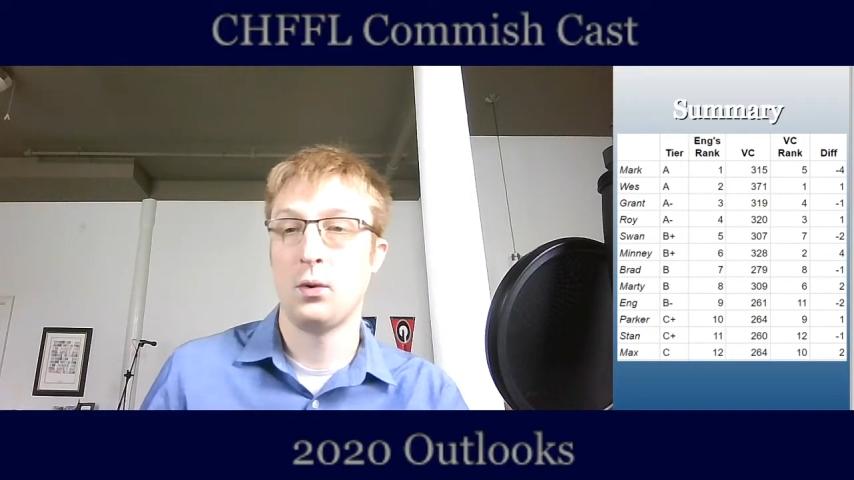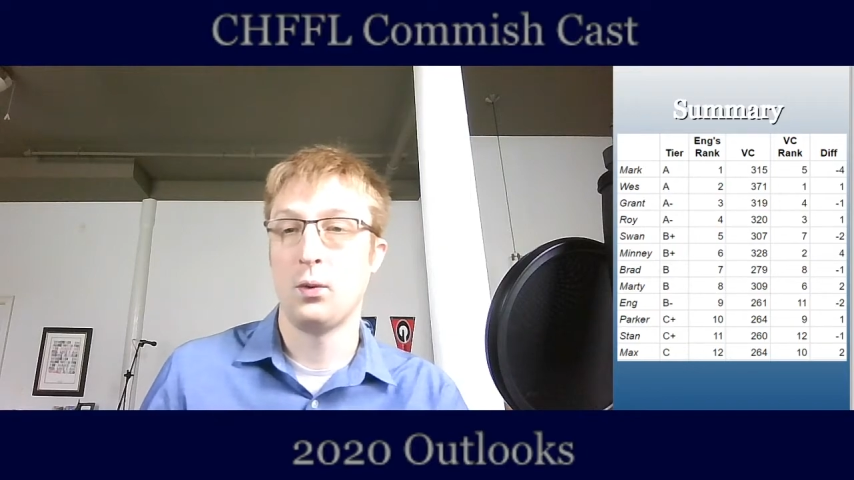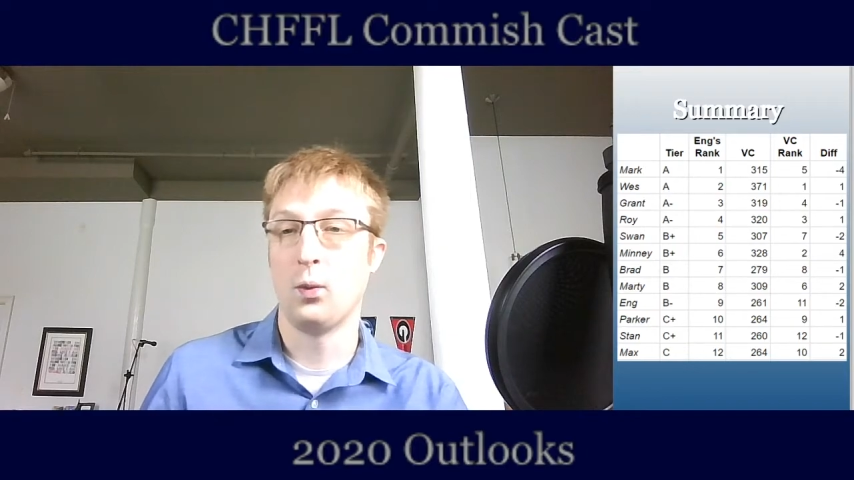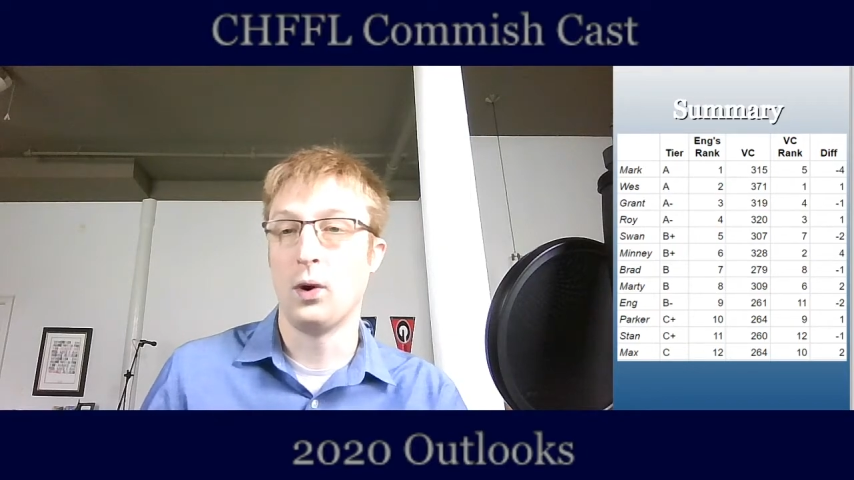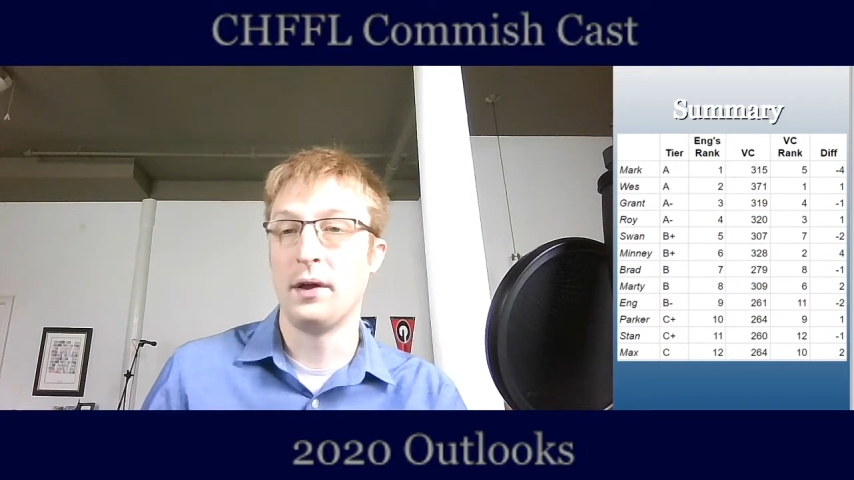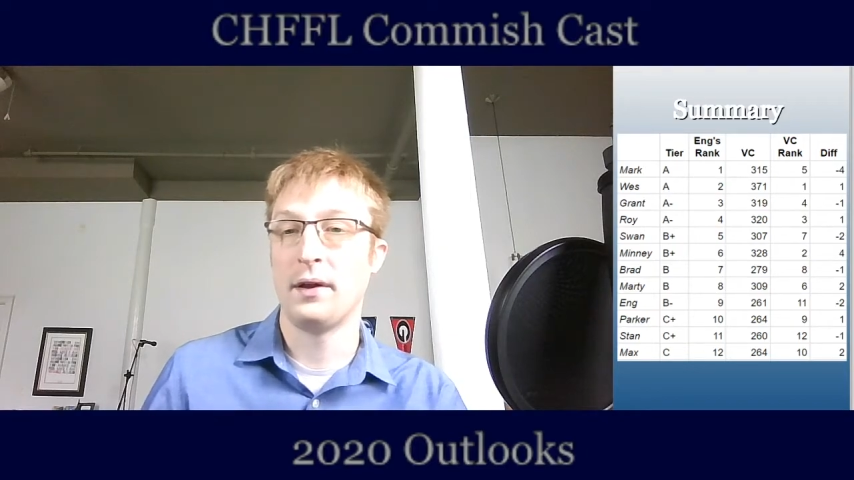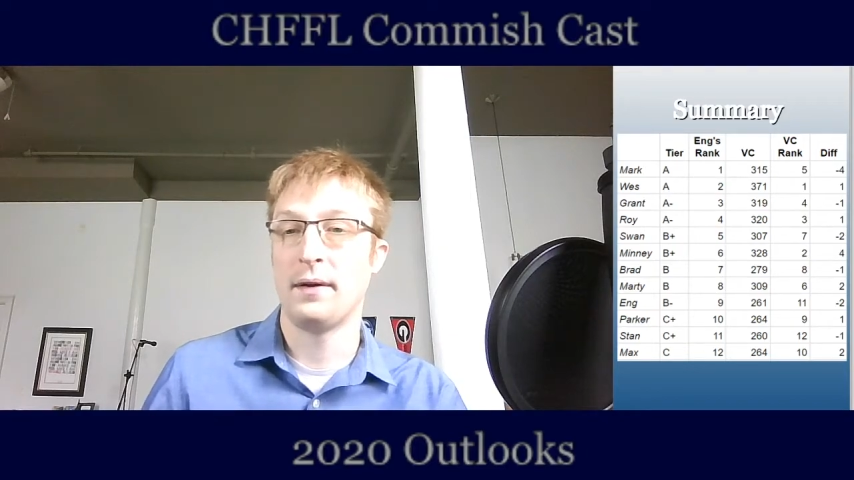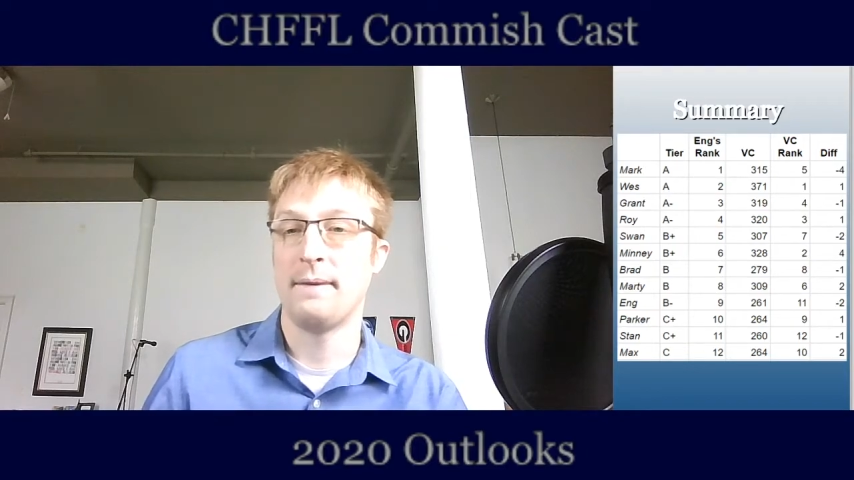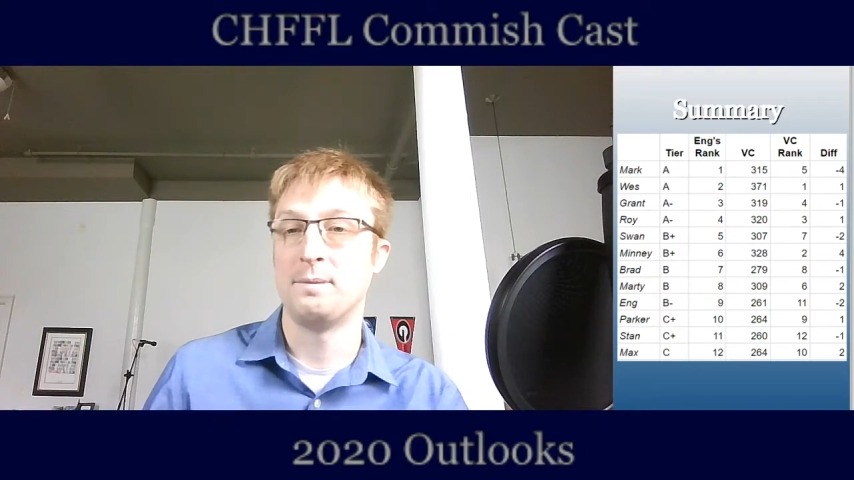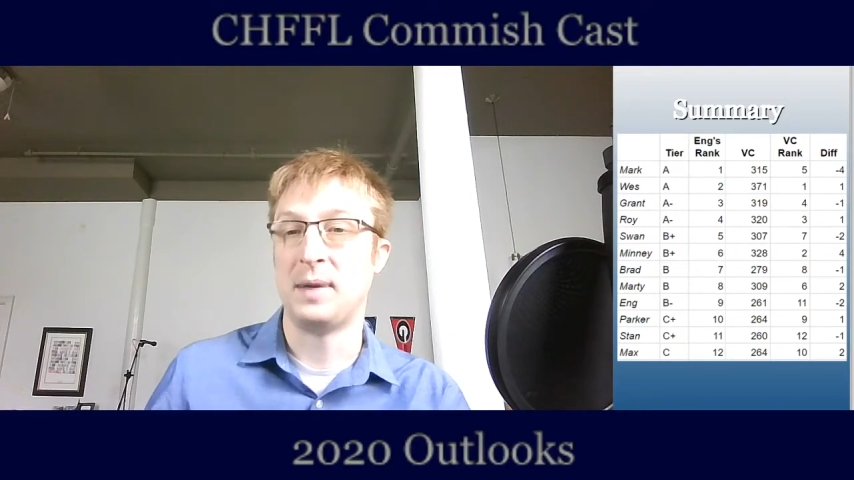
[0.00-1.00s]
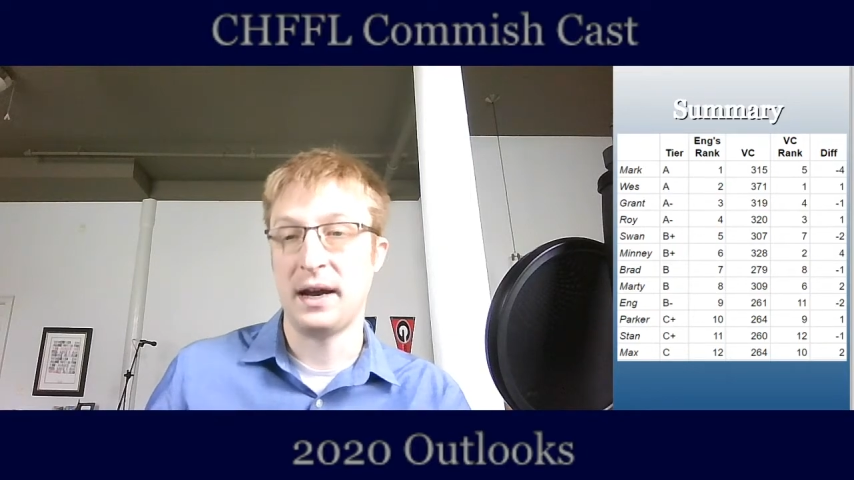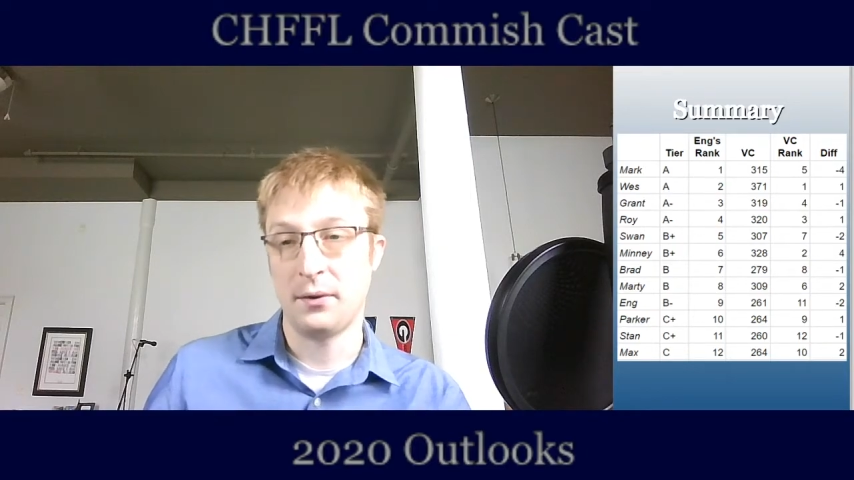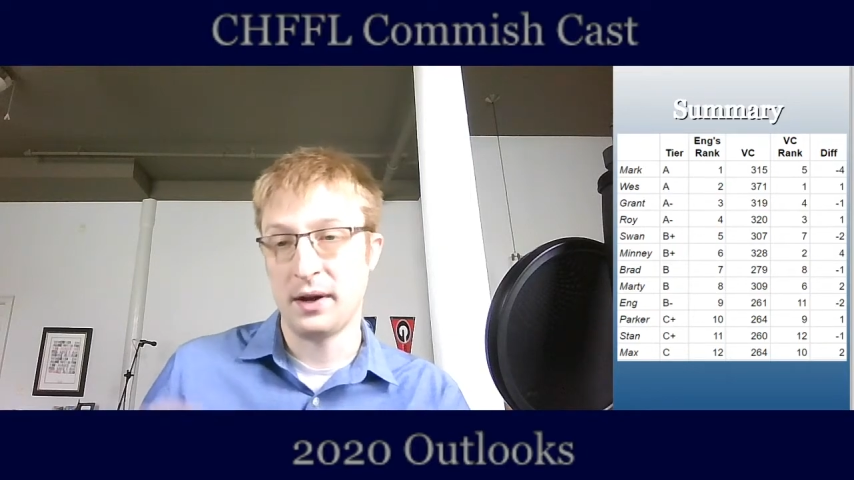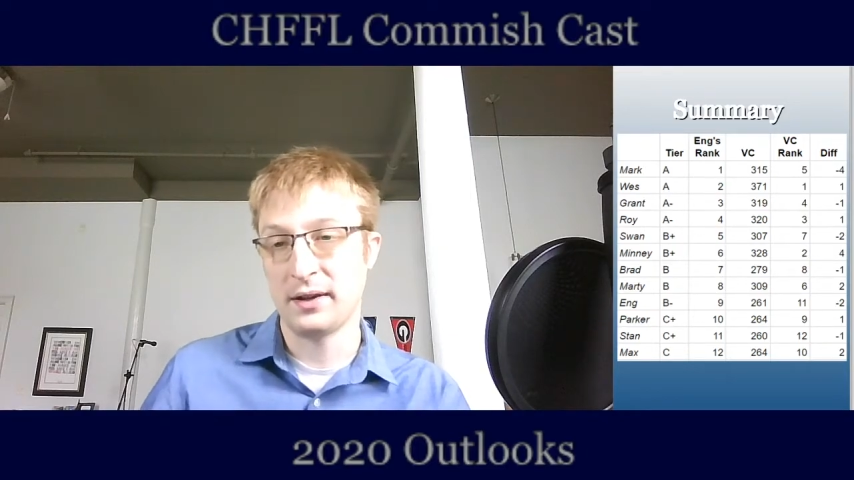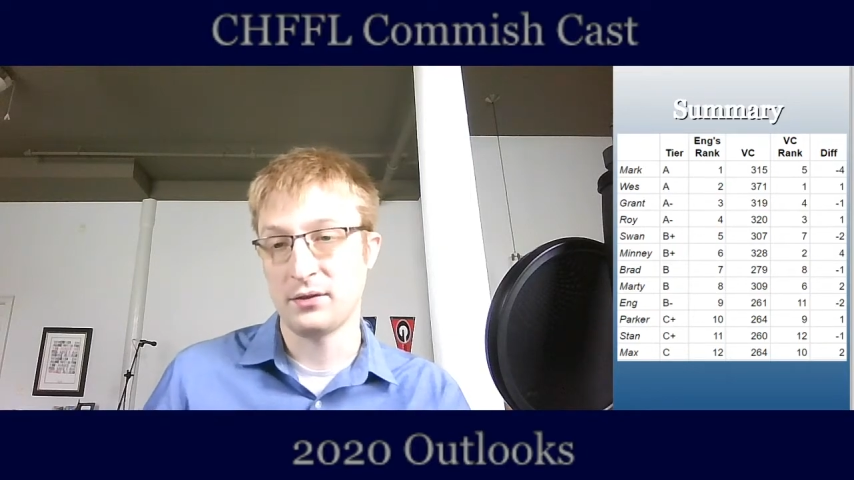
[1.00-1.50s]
what my ranks